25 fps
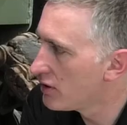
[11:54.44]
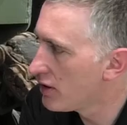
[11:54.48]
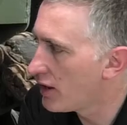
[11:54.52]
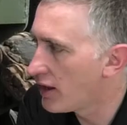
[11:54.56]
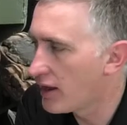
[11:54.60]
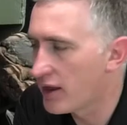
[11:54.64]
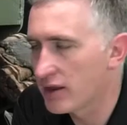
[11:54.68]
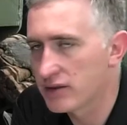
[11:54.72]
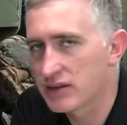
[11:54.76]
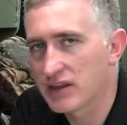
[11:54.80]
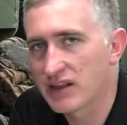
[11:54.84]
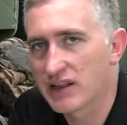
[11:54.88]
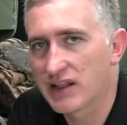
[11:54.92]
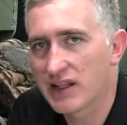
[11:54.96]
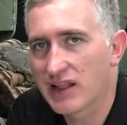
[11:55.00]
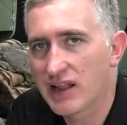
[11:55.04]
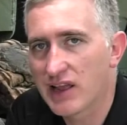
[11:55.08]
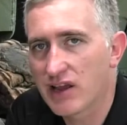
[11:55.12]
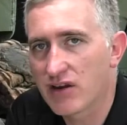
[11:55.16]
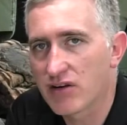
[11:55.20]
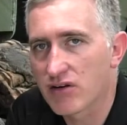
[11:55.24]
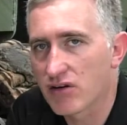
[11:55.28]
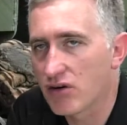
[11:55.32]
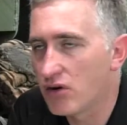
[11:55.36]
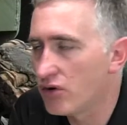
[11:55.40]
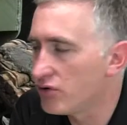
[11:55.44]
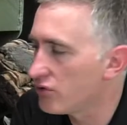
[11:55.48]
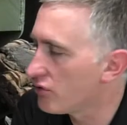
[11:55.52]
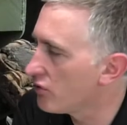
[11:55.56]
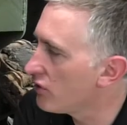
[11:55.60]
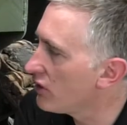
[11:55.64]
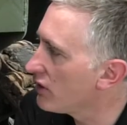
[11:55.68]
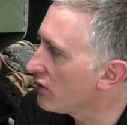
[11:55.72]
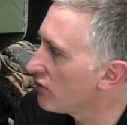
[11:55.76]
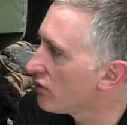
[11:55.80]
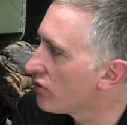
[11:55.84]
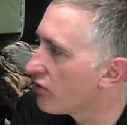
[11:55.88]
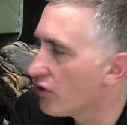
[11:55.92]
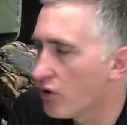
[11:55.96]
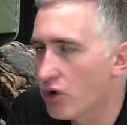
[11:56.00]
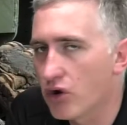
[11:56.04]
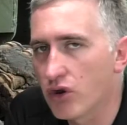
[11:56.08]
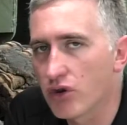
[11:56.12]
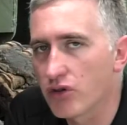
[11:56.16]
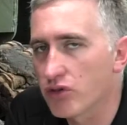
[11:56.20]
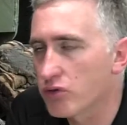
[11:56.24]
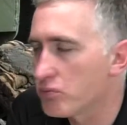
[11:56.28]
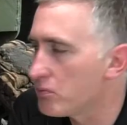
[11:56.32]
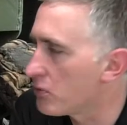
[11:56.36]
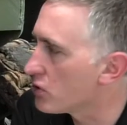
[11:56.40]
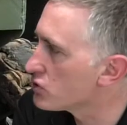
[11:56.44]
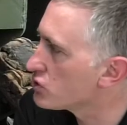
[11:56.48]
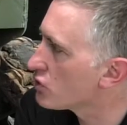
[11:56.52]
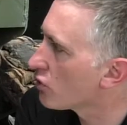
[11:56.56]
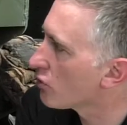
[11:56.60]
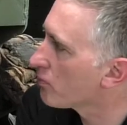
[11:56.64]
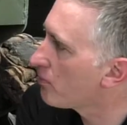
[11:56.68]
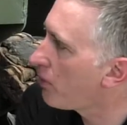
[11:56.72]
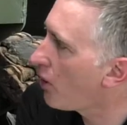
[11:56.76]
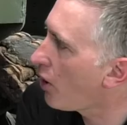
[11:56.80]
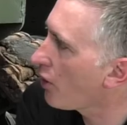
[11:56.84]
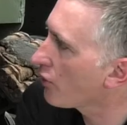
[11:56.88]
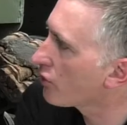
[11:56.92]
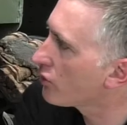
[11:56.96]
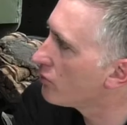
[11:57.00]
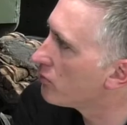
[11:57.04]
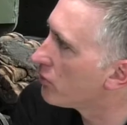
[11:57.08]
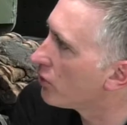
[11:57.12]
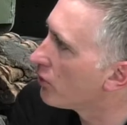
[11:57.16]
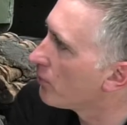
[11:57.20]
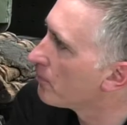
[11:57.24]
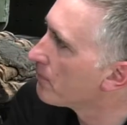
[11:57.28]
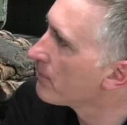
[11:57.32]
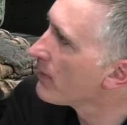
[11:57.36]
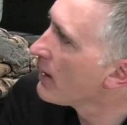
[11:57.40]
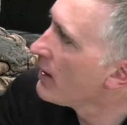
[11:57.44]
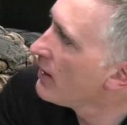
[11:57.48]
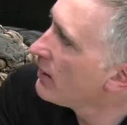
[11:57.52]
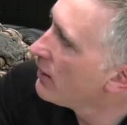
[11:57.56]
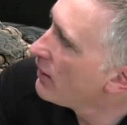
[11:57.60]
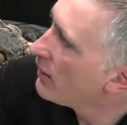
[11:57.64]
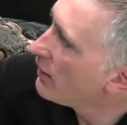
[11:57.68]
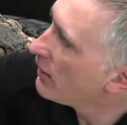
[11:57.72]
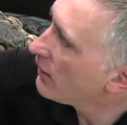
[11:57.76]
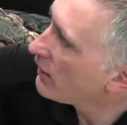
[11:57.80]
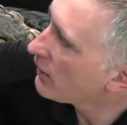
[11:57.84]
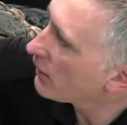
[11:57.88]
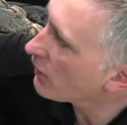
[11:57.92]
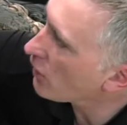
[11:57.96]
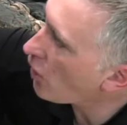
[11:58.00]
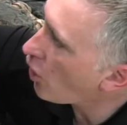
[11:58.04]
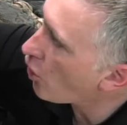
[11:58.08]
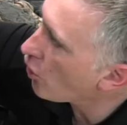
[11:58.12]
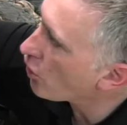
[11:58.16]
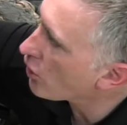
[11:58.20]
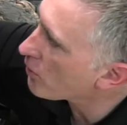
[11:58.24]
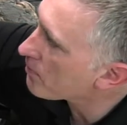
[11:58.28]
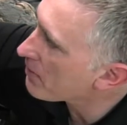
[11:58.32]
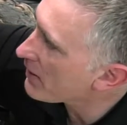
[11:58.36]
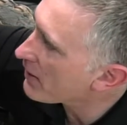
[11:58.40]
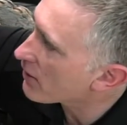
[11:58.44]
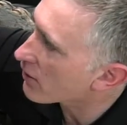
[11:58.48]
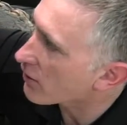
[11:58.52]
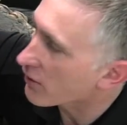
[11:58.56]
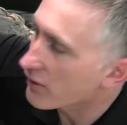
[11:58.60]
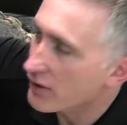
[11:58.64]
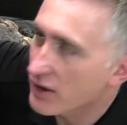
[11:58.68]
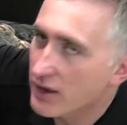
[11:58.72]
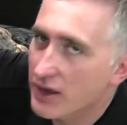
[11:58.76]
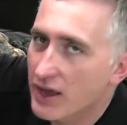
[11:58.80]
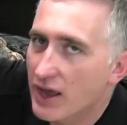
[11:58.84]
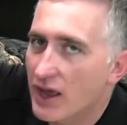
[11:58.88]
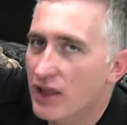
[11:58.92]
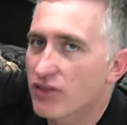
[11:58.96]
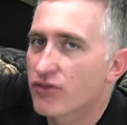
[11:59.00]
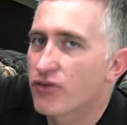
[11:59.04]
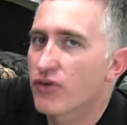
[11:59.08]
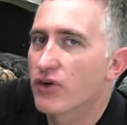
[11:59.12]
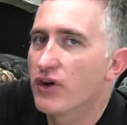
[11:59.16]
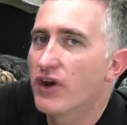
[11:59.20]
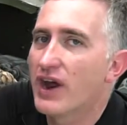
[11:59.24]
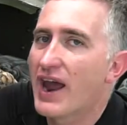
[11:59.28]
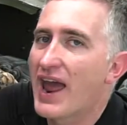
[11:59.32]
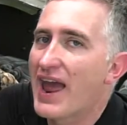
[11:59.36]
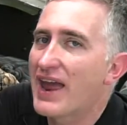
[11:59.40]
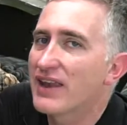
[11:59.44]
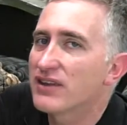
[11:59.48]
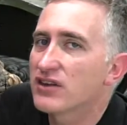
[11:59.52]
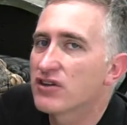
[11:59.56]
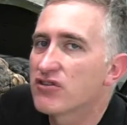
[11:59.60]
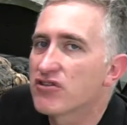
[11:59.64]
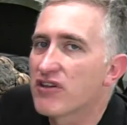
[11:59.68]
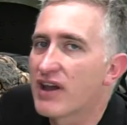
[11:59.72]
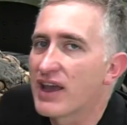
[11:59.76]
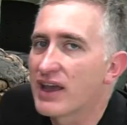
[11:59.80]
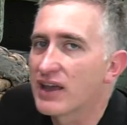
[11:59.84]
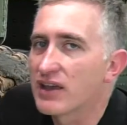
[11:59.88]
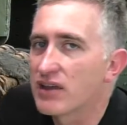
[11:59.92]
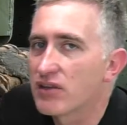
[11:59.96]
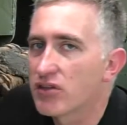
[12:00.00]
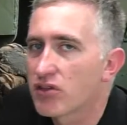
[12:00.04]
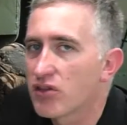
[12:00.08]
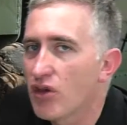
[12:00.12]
to clear underneath the hull as much as possible. Little hole up here. It's for your hand crank. It's